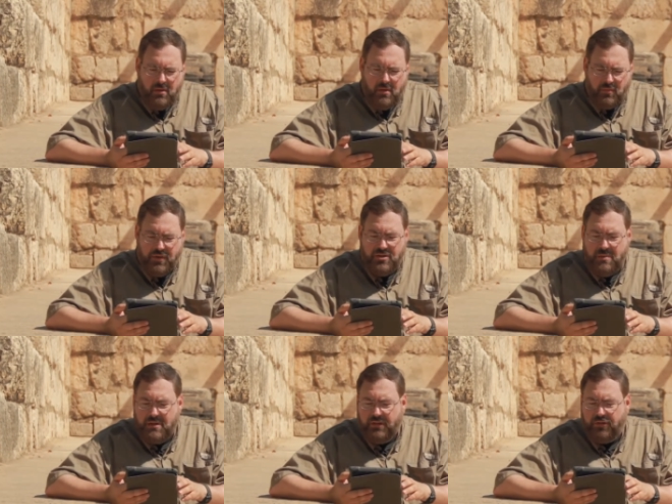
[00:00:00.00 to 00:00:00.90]
And when the
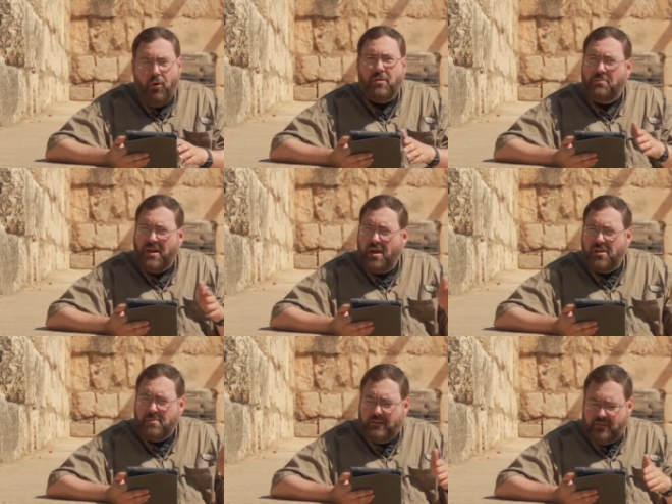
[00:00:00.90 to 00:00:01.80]
demon had thrown him down in
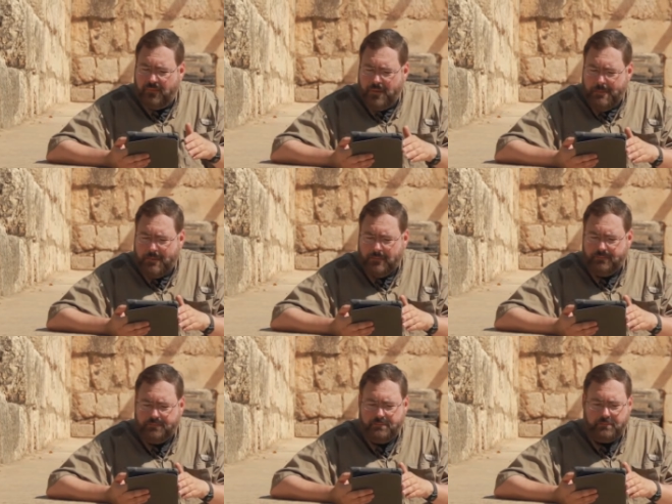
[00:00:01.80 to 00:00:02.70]
the midst of the people,
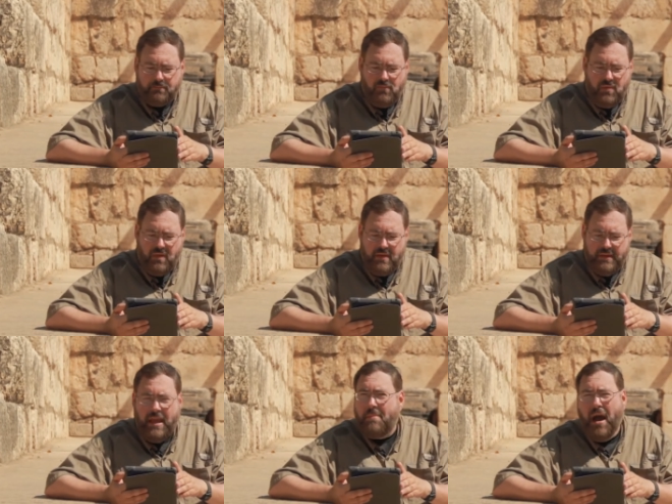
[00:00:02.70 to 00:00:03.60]
he
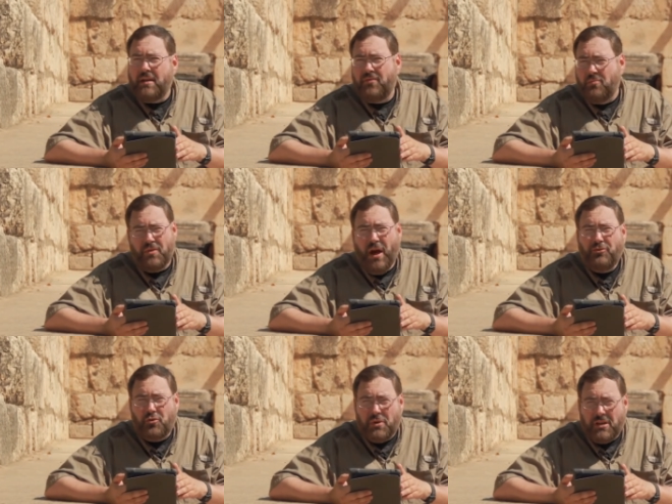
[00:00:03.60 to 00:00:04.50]
came out of him
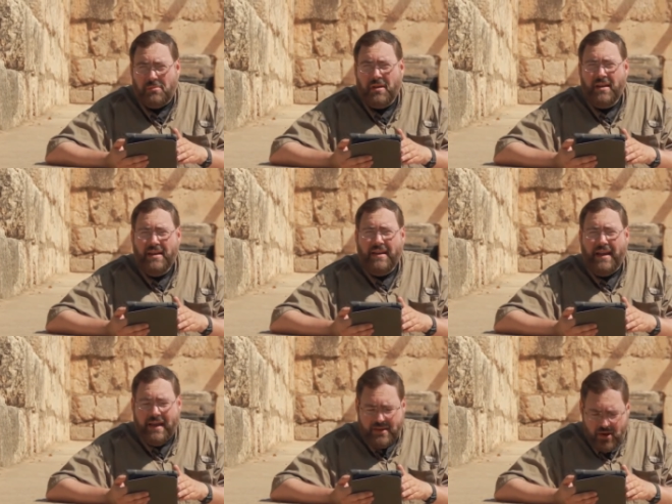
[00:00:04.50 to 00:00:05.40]
without doing him
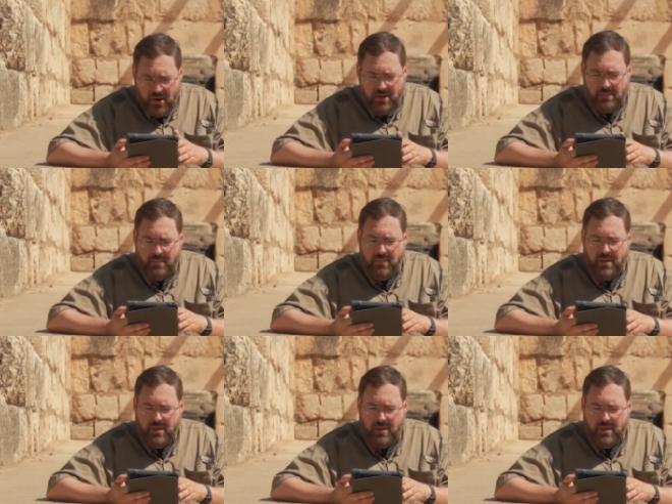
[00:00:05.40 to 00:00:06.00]
any harm.